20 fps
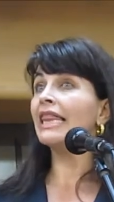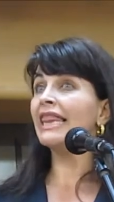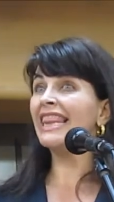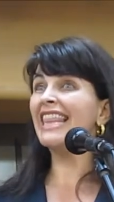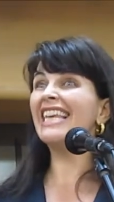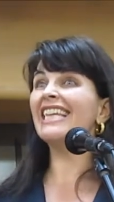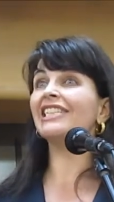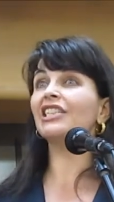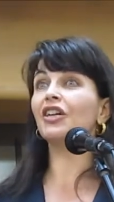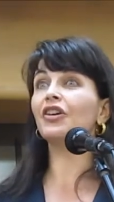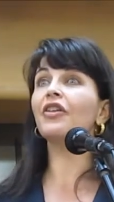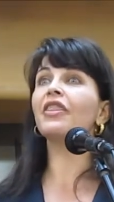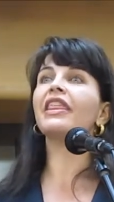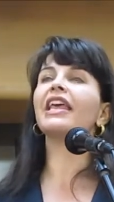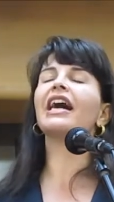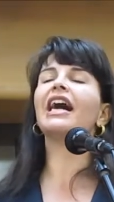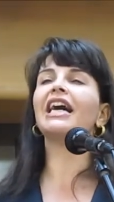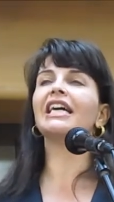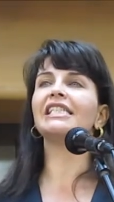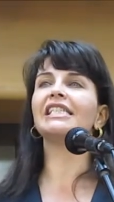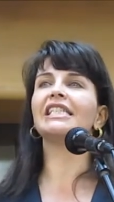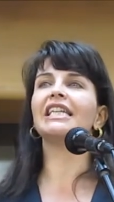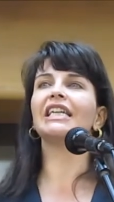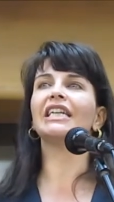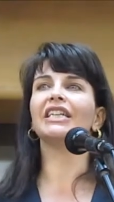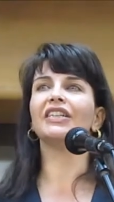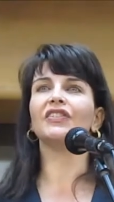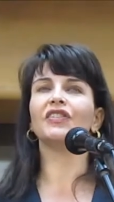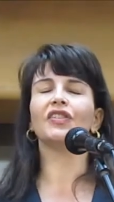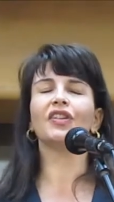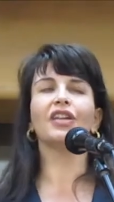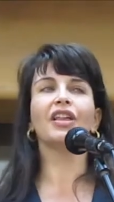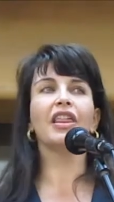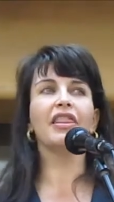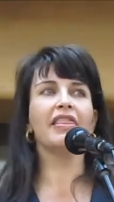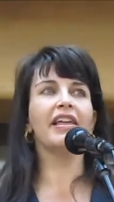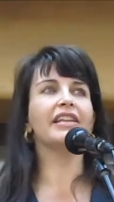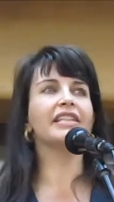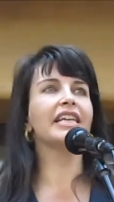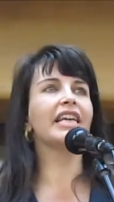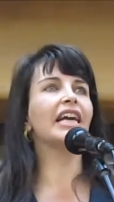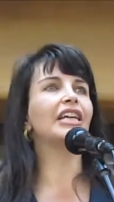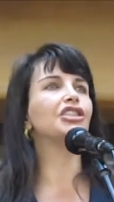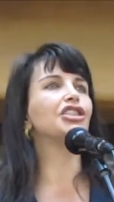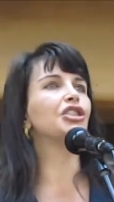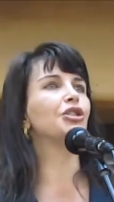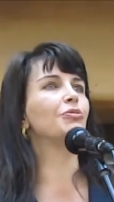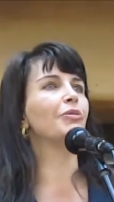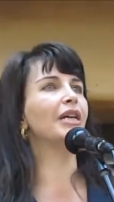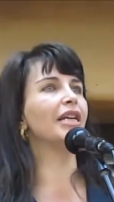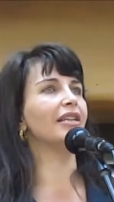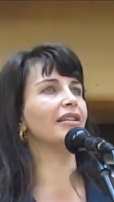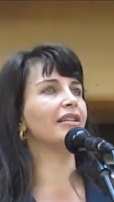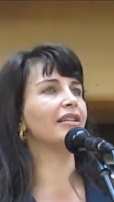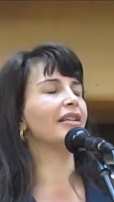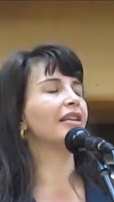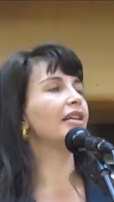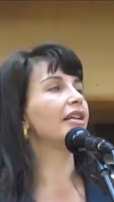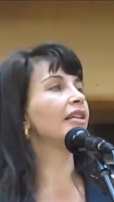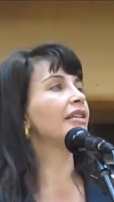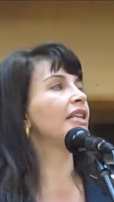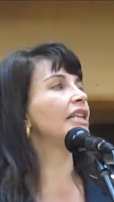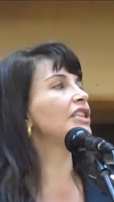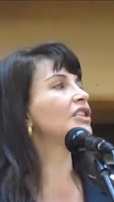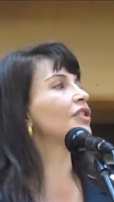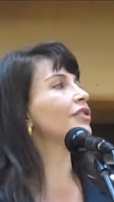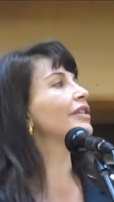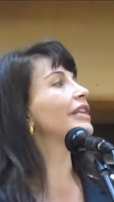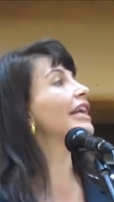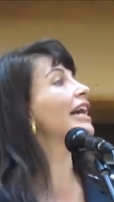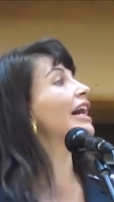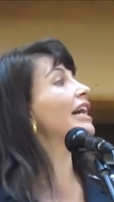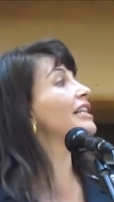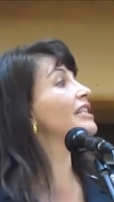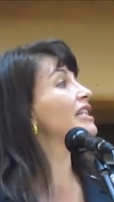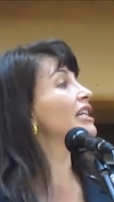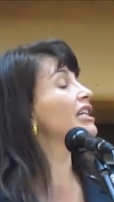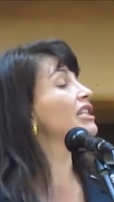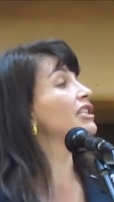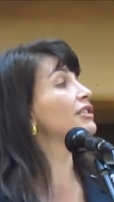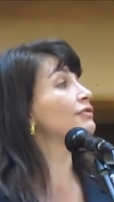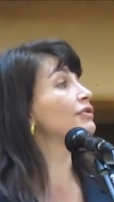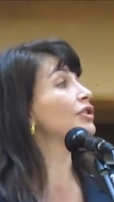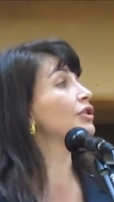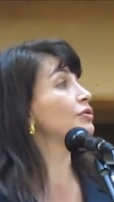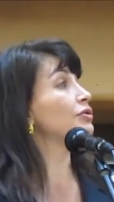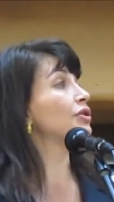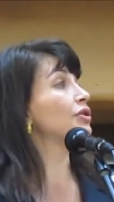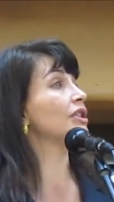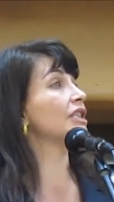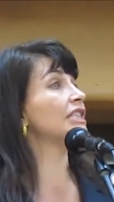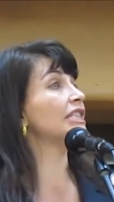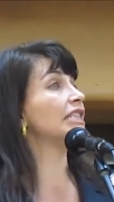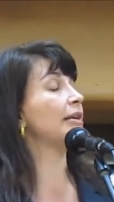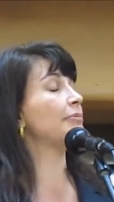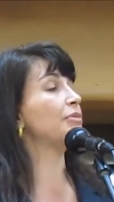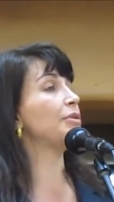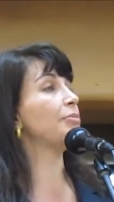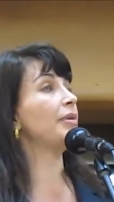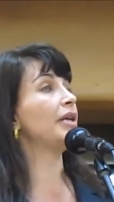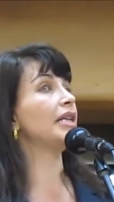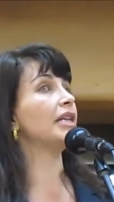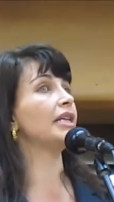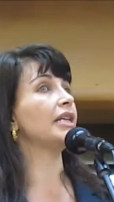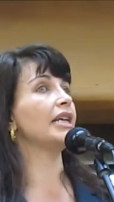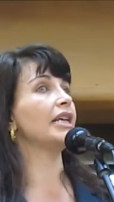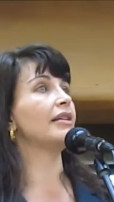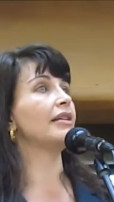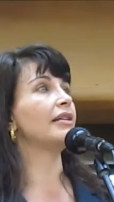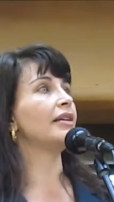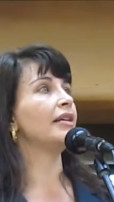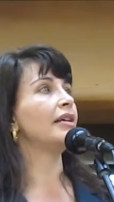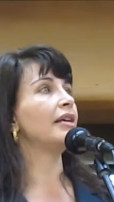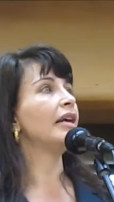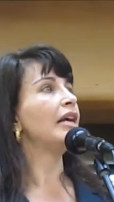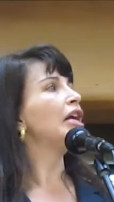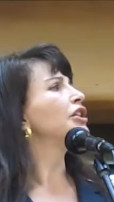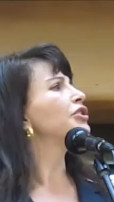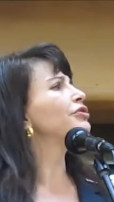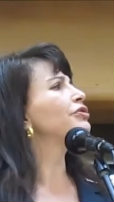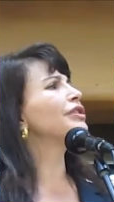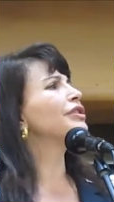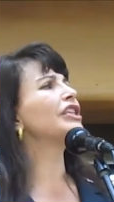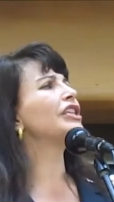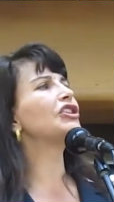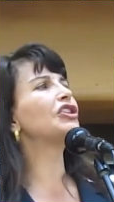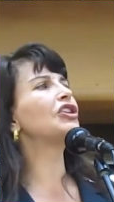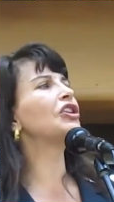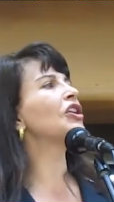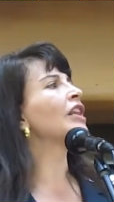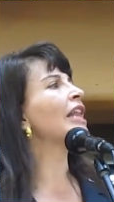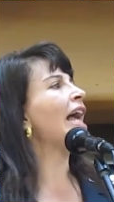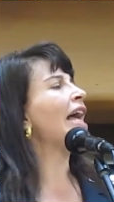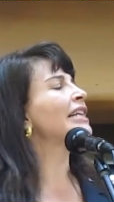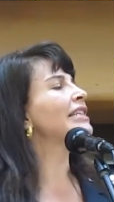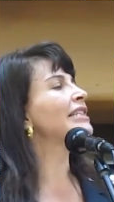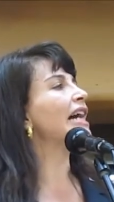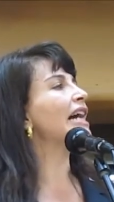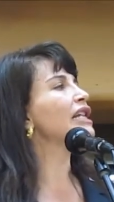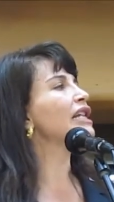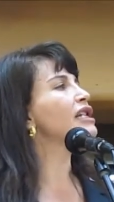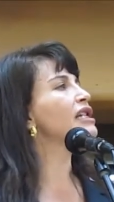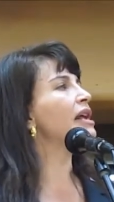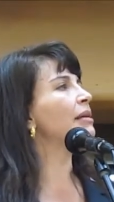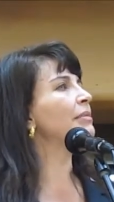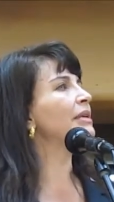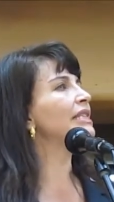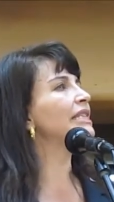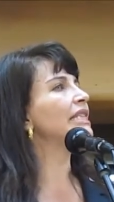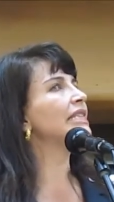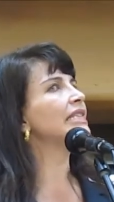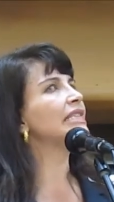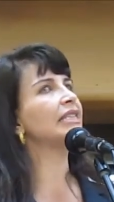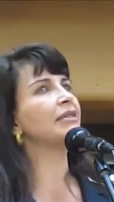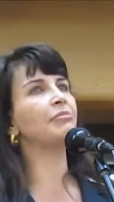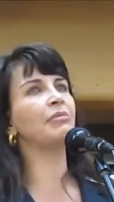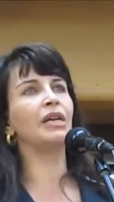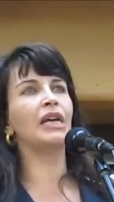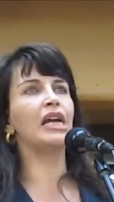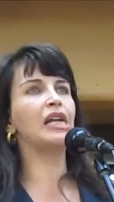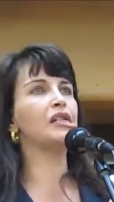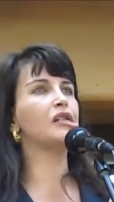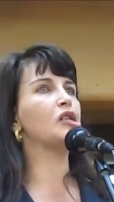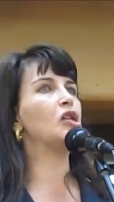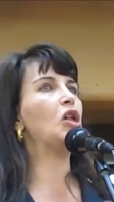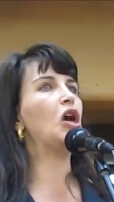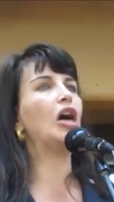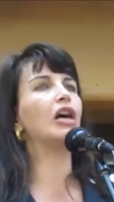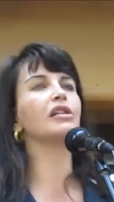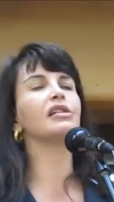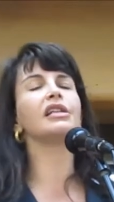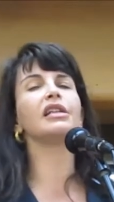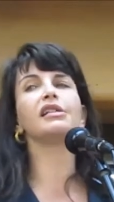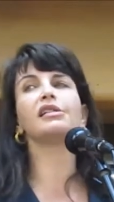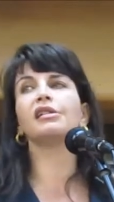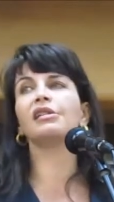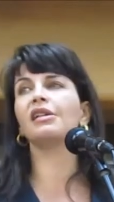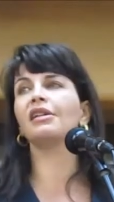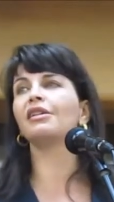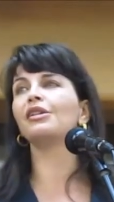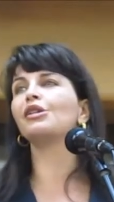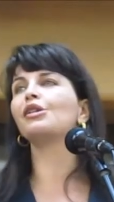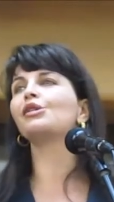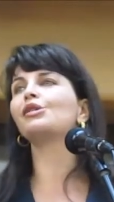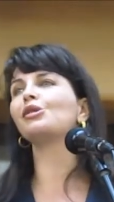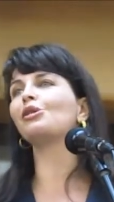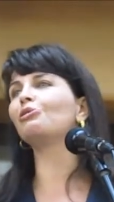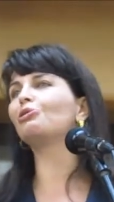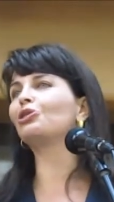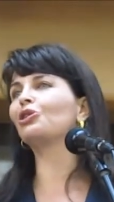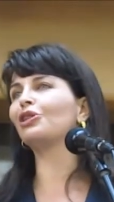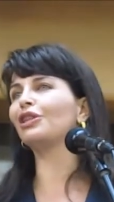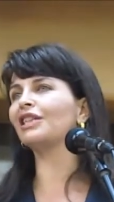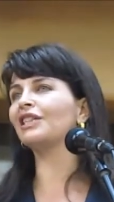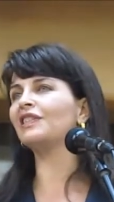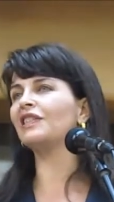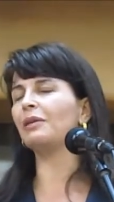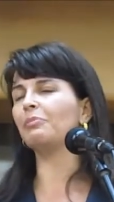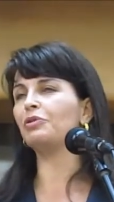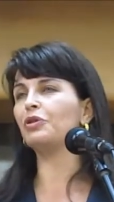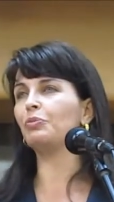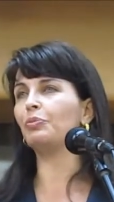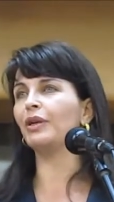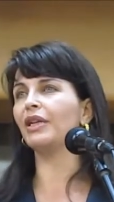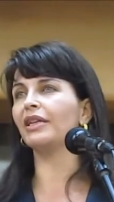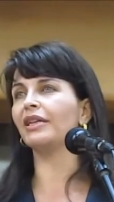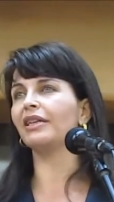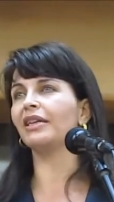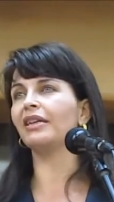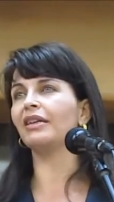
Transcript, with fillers: these are the ideas that get you in. These are the ideas of social acceptability. Traditional anti-Semitism has lost its social acceptability